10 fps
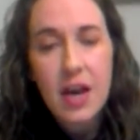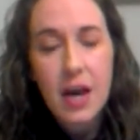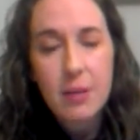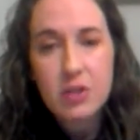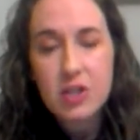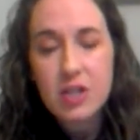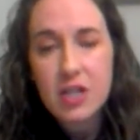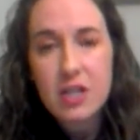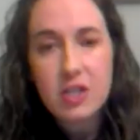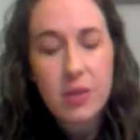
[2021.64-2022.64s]

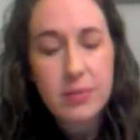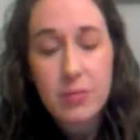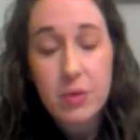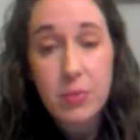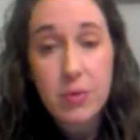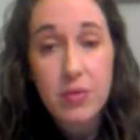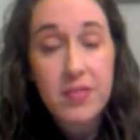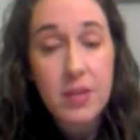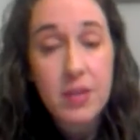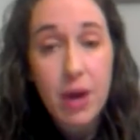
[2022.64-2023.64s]
She jumped in with both
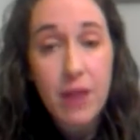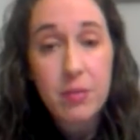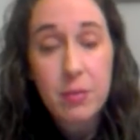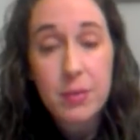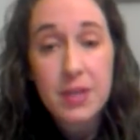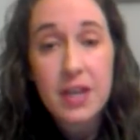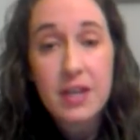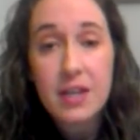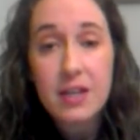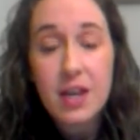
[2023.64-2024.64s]
feet right from the
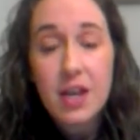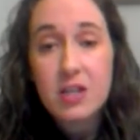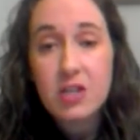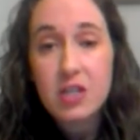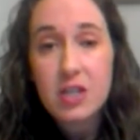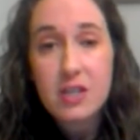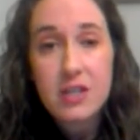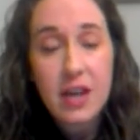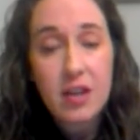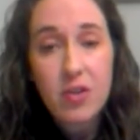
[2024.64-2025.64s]
beginning. She has
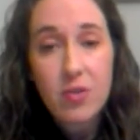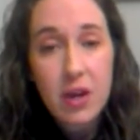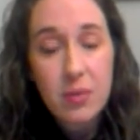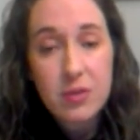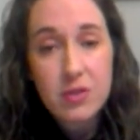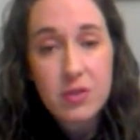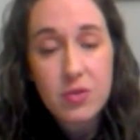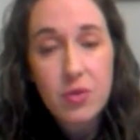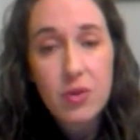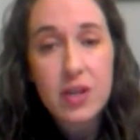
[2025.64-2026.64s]
had incredible
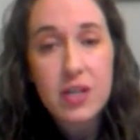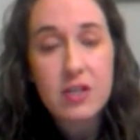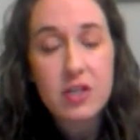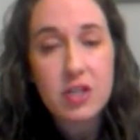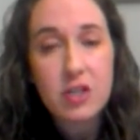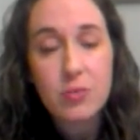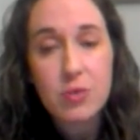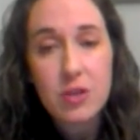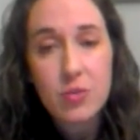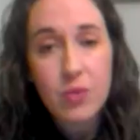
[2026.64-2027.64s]
stories. She is
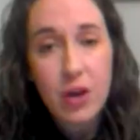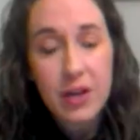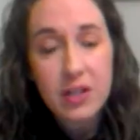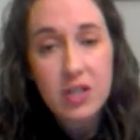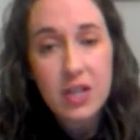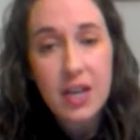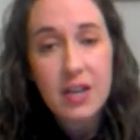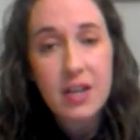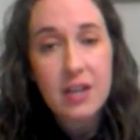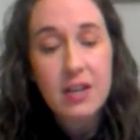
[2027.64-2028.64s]
really well
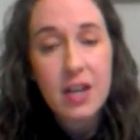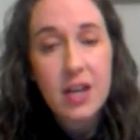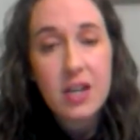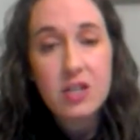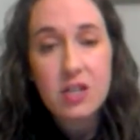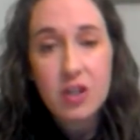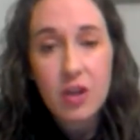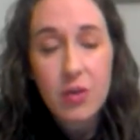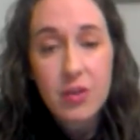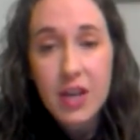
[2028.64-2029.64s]
educated. She's a
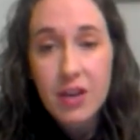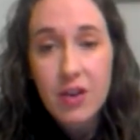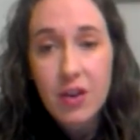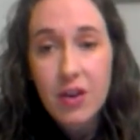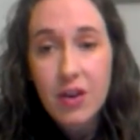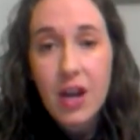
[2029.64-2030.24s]
go-getter.